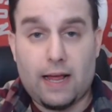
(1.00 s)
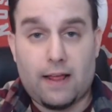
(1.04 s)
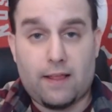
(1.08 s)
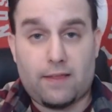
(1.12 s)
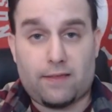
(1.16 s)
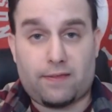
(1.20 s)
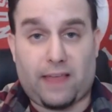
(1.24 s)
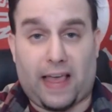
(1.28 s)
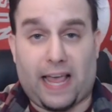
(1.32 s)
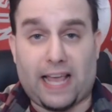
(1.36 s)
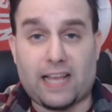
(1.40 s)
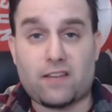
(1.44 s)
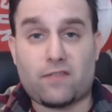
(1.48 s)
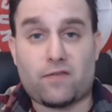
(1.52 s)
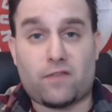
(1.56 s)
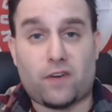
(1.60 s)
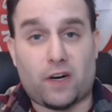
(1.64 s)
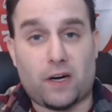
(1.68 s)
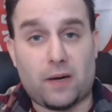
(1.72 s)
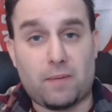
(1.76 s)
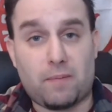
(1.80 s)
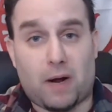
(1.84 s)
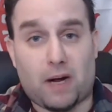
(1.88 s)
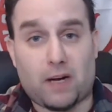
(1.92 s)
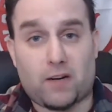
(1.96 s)
Thanks very
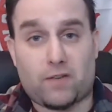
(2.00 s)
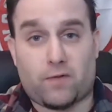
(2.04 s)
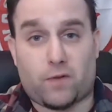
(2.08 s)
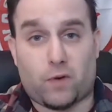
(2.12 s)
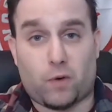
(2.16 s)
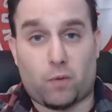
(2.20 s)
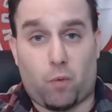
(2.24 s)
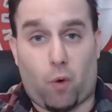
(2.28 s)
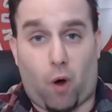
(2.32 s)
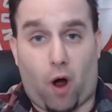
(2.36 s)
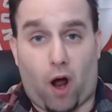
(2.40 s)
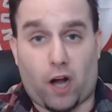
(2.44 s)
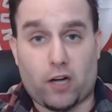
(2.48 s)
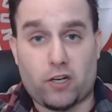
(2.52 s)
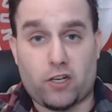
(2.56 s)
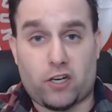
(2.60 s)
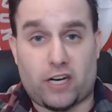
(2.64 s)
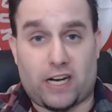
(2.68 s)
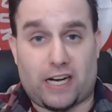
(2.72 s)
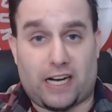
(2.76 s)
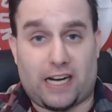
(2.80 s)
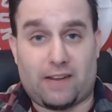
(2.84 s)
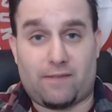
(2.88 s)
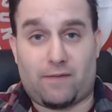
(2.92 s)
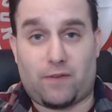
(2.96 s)
much for watching.
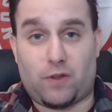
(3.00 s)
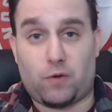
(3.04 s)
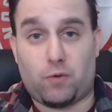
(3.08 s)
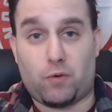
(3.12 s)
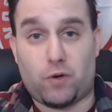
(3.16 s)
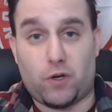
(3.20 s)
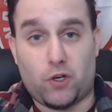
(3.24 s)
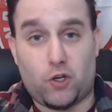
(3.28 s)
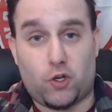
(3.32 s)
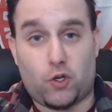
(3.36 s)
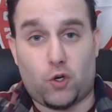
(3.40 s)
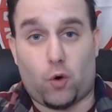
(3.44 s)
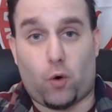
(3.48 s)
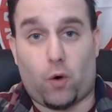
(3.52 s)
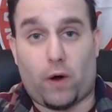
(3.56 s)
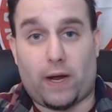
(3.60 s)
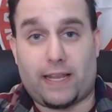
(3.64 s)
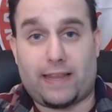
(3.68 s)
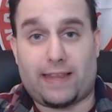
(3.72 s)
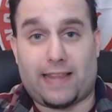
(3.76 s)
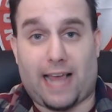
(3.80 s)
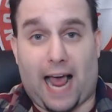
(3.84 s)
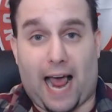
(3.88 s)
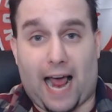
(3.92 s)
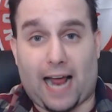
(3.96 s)
And if you enjoyed
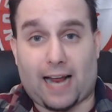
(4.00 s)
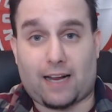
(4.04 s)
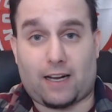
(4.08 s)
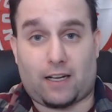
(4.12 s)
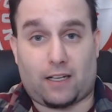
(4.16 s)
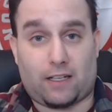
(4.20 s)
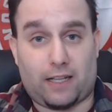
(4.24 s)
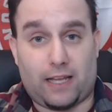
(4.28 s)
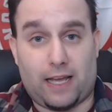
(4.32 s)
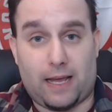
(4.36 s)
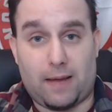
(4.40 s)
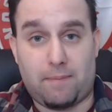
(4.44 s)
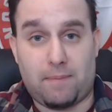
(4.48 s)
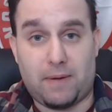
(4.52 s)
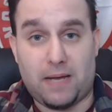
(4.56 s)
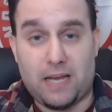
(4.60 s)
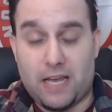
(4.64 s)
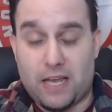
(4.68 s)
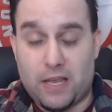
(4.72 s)
that clip,